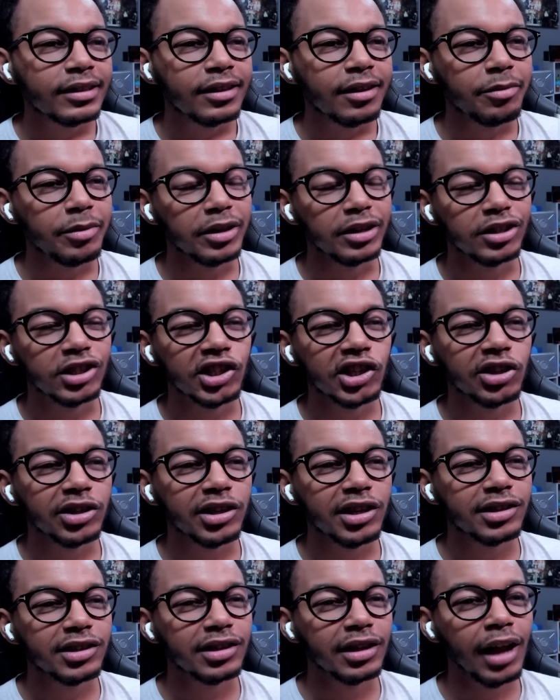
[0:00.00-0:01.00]
I mean, Teal'c
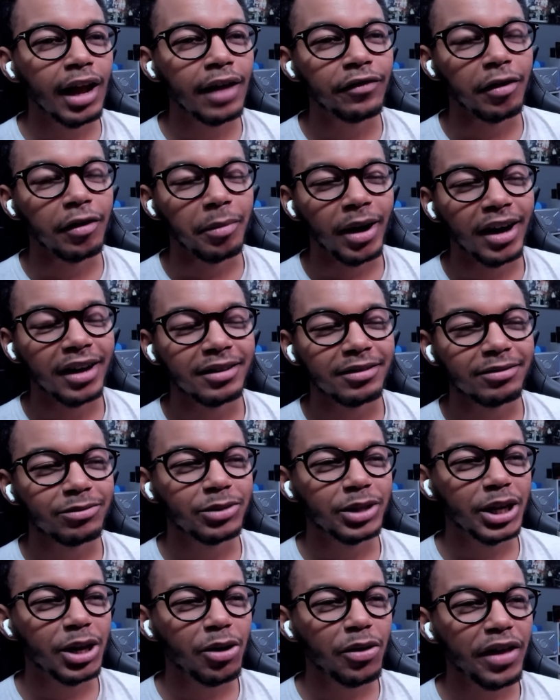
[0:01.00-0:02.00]
is a man.
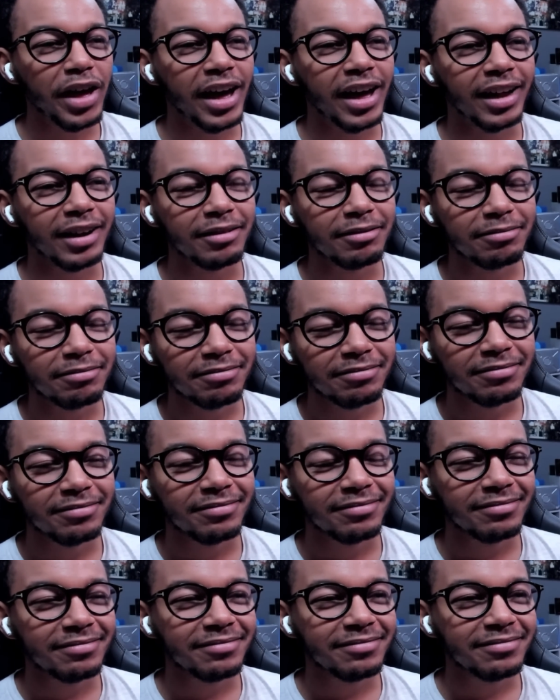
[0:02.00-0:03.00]
We know that.
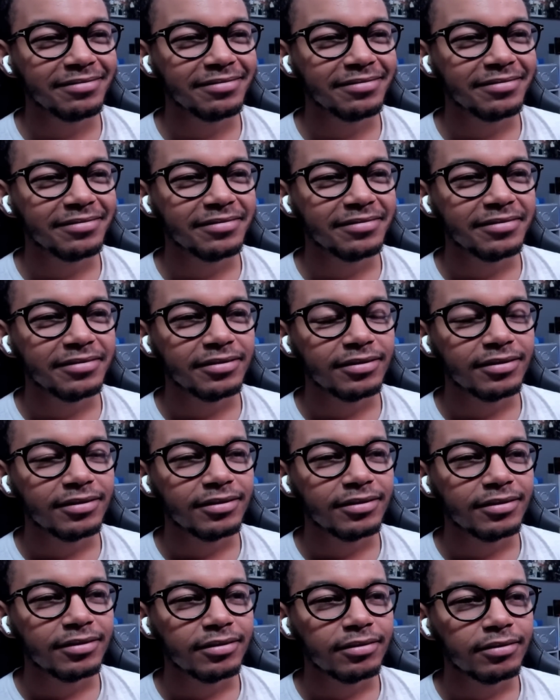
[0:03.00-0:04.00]
Perhaps I should take my leave.